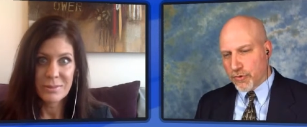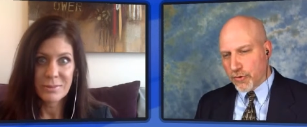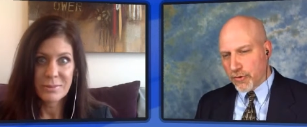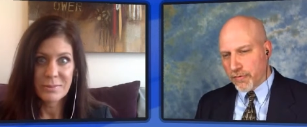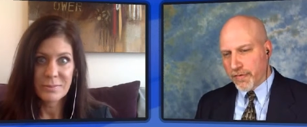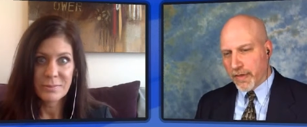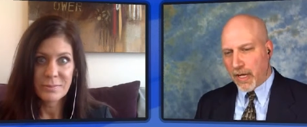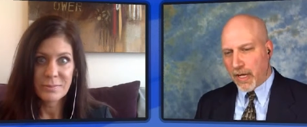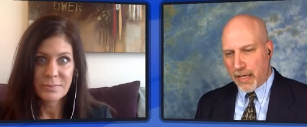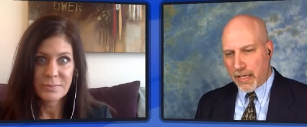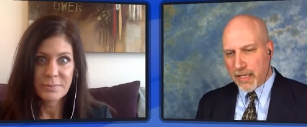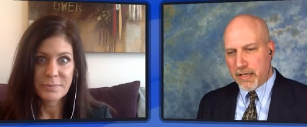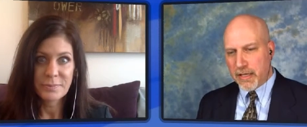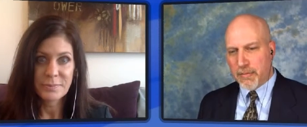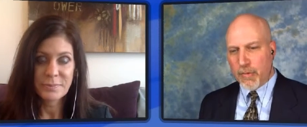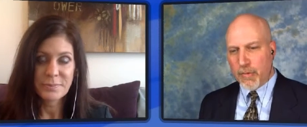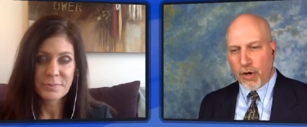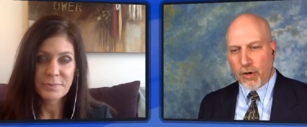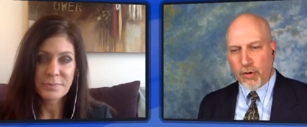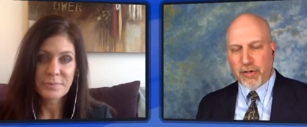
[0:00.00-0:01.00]
Speaker 1: sort of
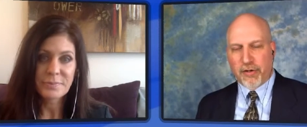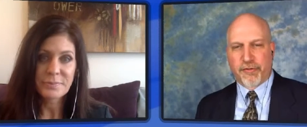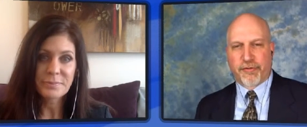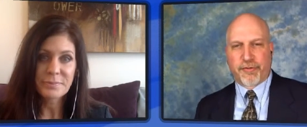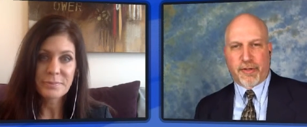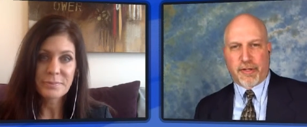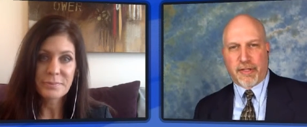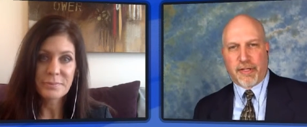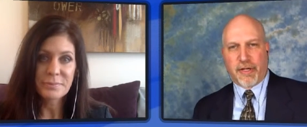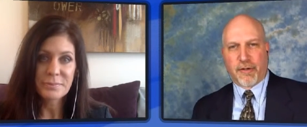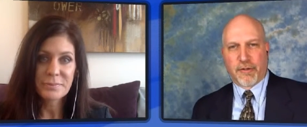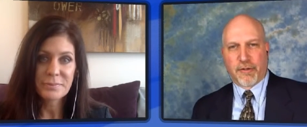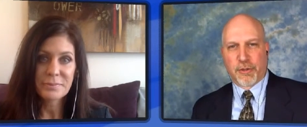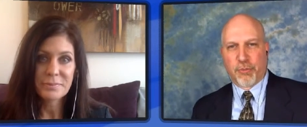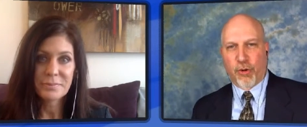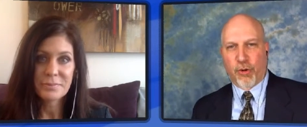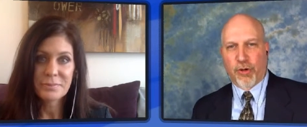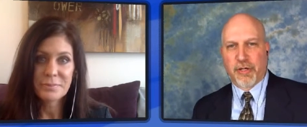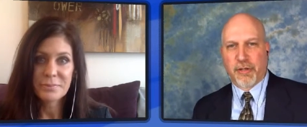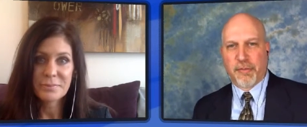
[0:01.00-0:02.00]
in the mode of you know
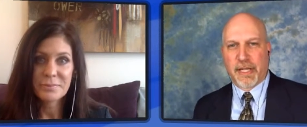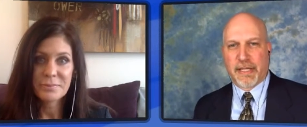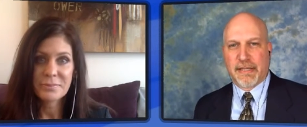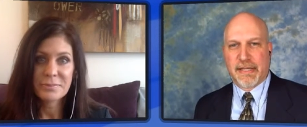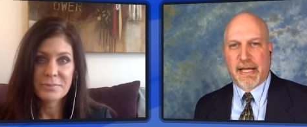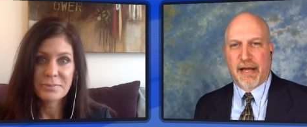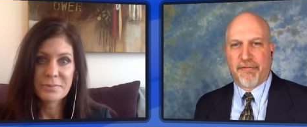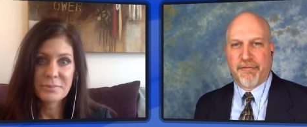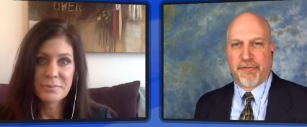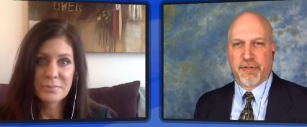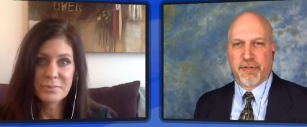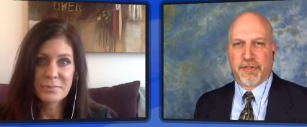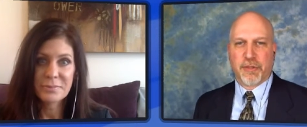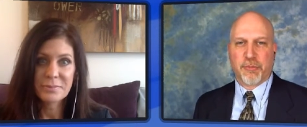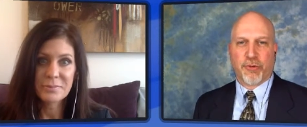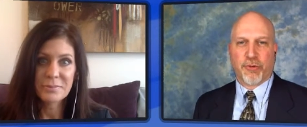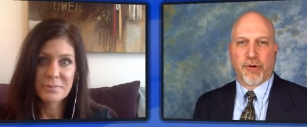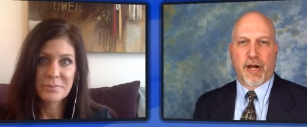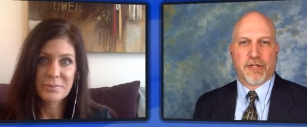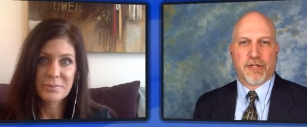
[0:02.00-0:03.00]
it's important to make that
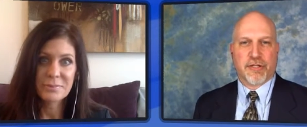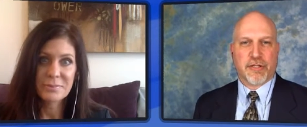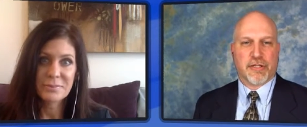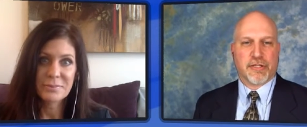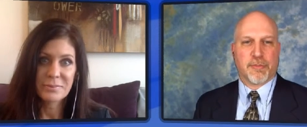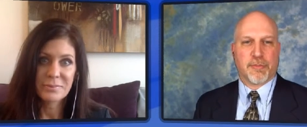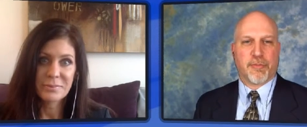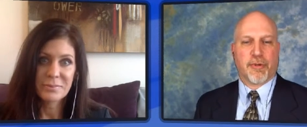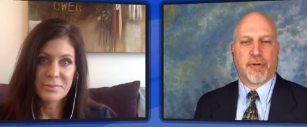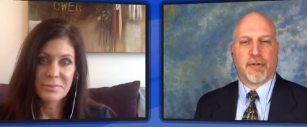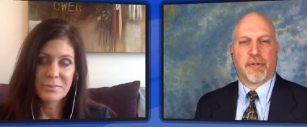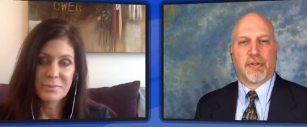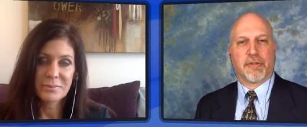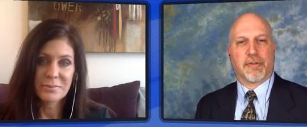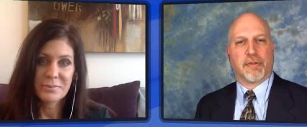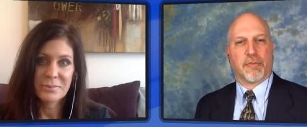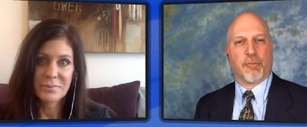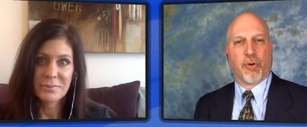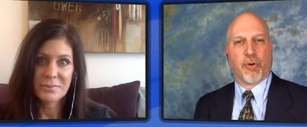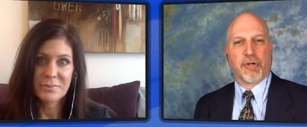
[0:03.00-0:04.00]
first impression it's
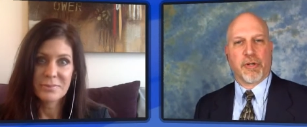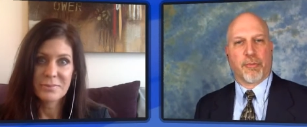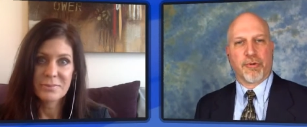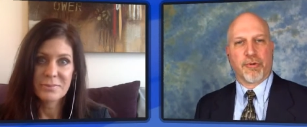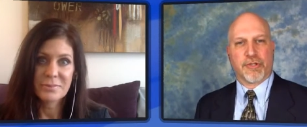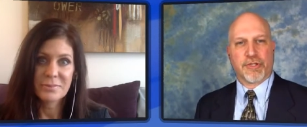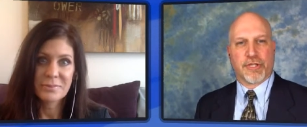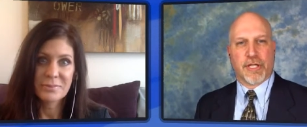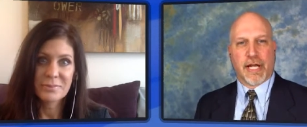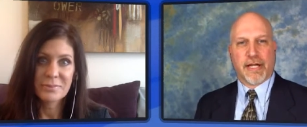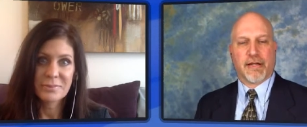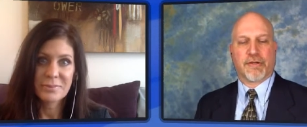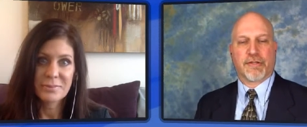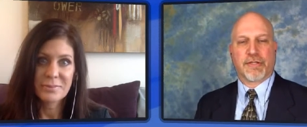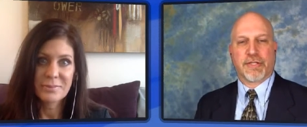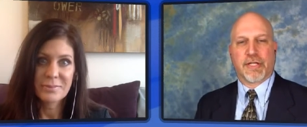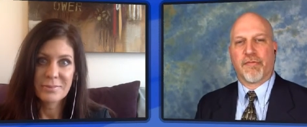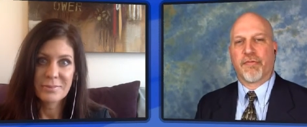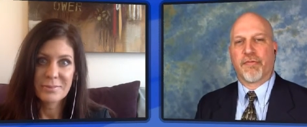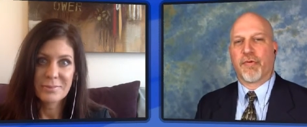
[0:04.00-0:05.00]
important important to present
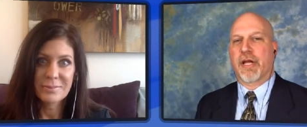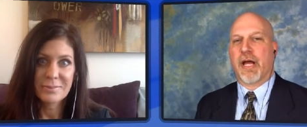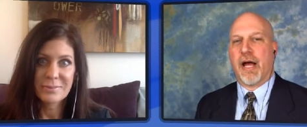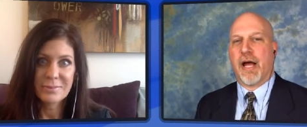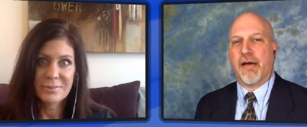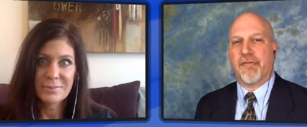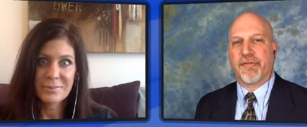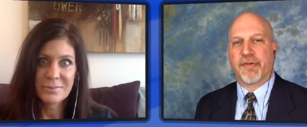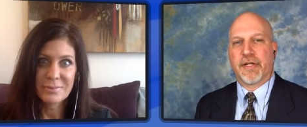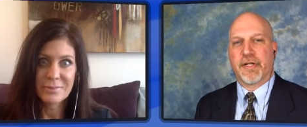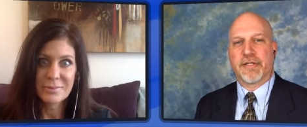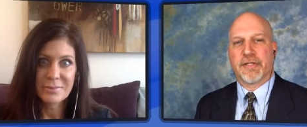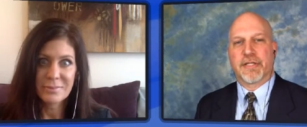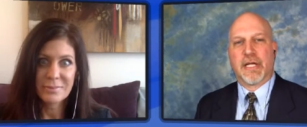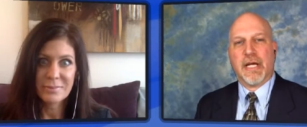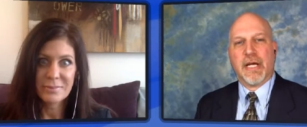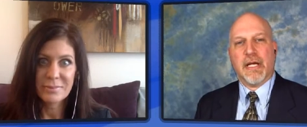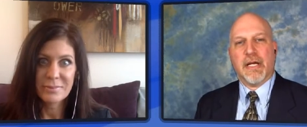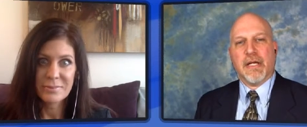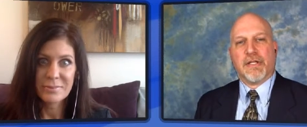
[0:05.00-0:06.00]
yourself with
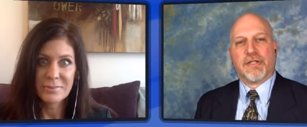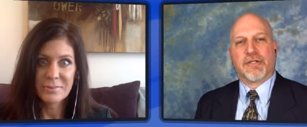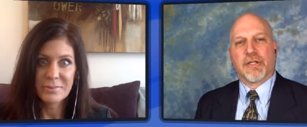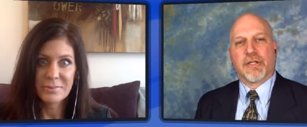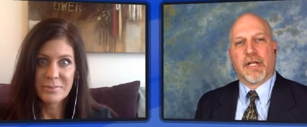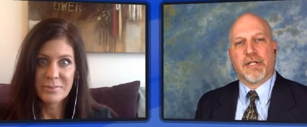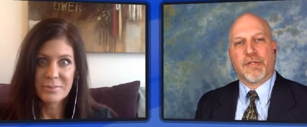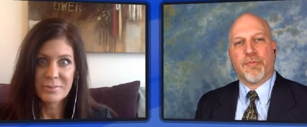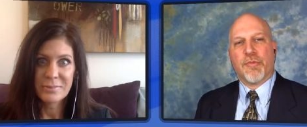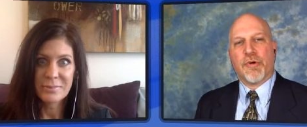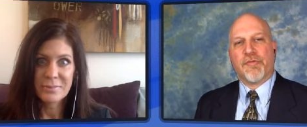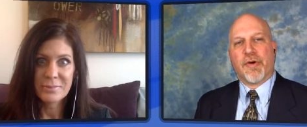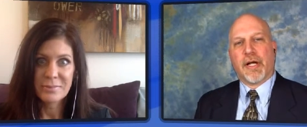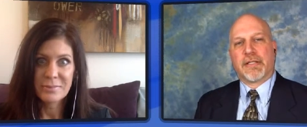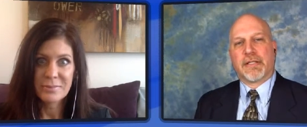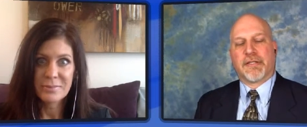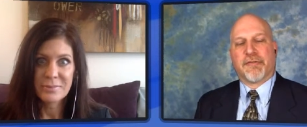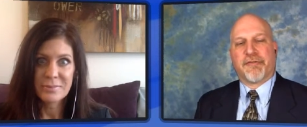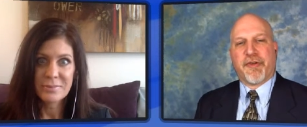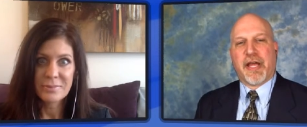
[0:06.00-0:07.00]
confidence so let's
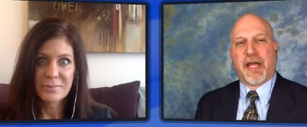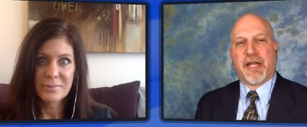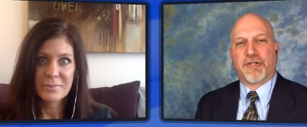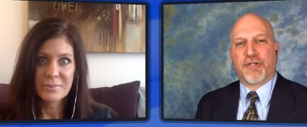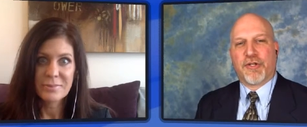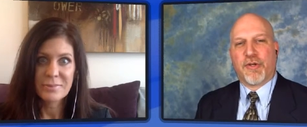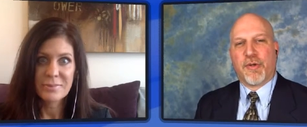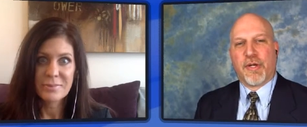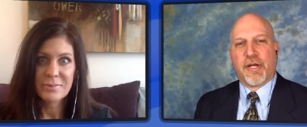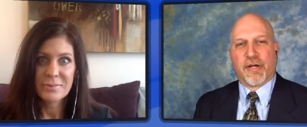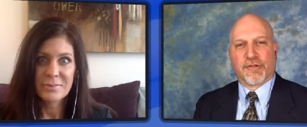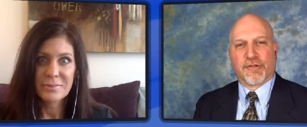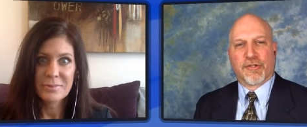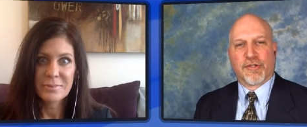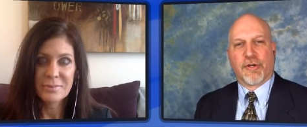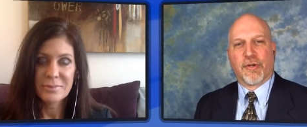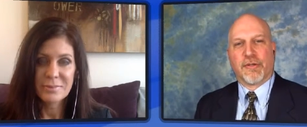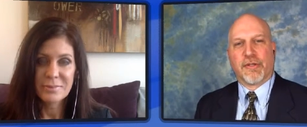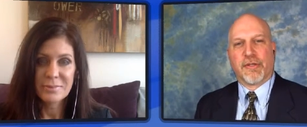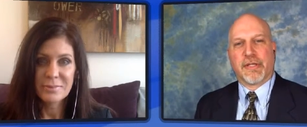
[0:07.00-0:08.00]
move on to phase two here
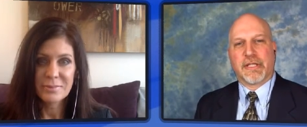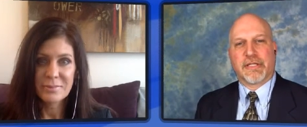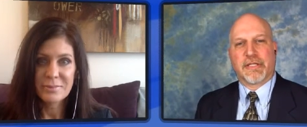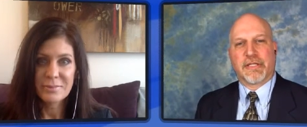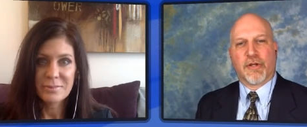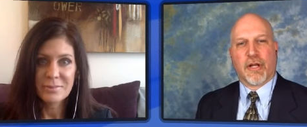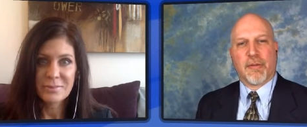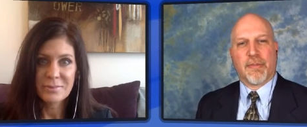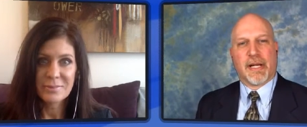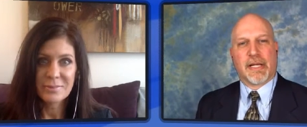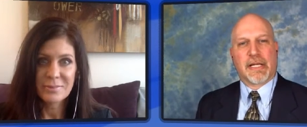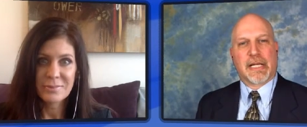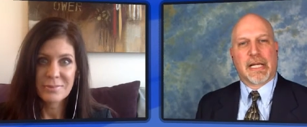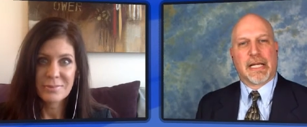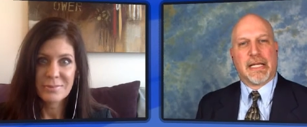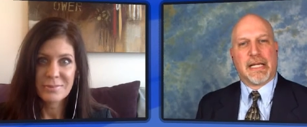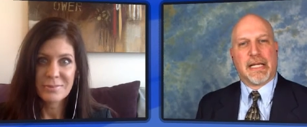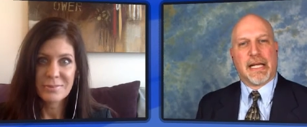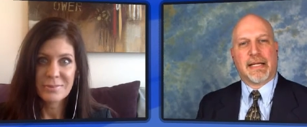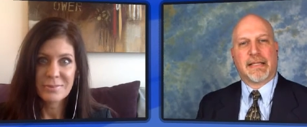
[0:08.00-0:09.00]
so this is all
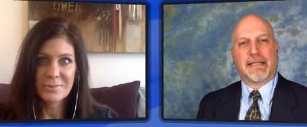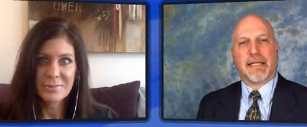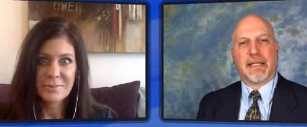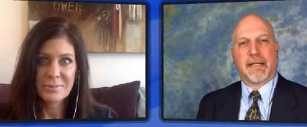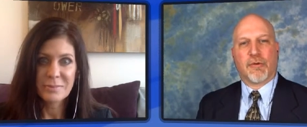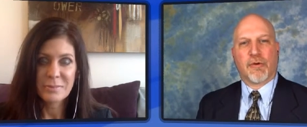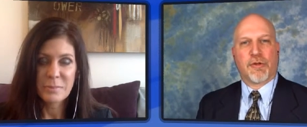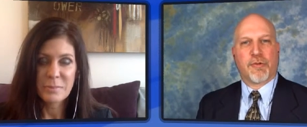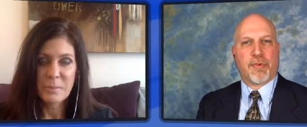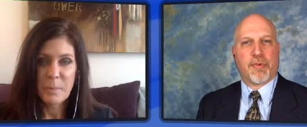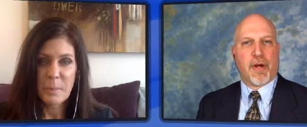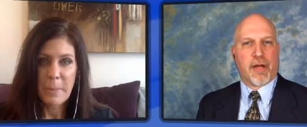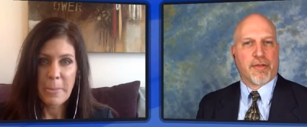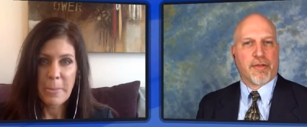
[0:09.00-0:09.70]
about connecting with